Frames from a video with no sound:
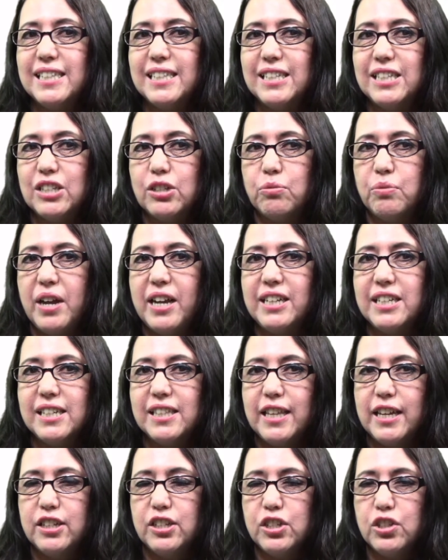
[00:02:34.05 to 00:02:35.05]
directed
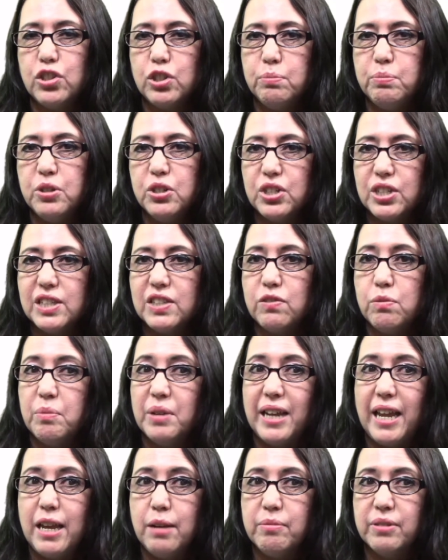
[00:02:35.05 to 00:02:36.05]
that distributions from an
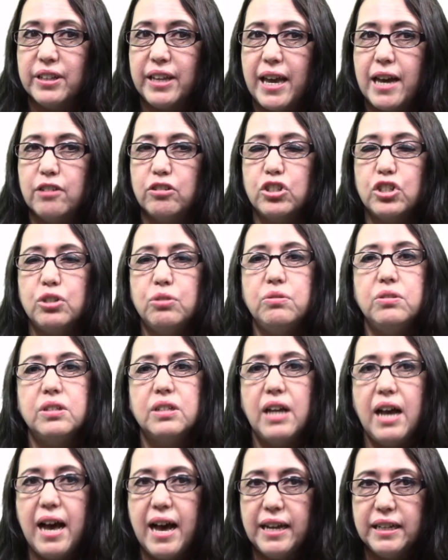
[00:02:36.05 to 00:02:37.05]
Eble account do
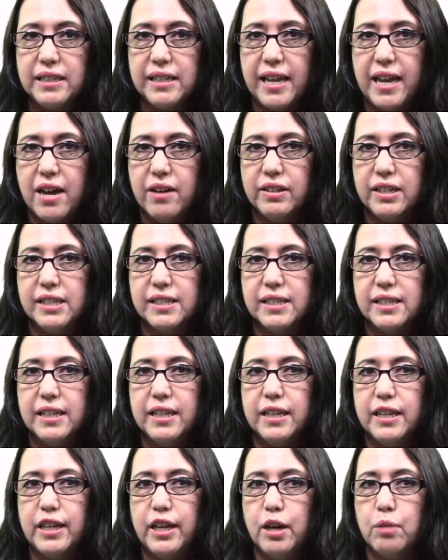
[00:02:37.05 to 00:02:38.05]
not count as
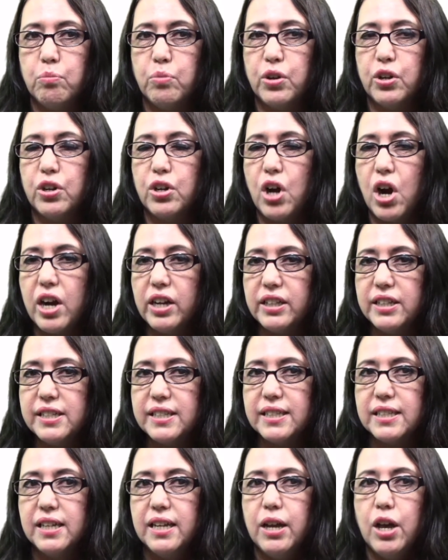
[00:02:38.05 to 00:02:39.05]
income, regardless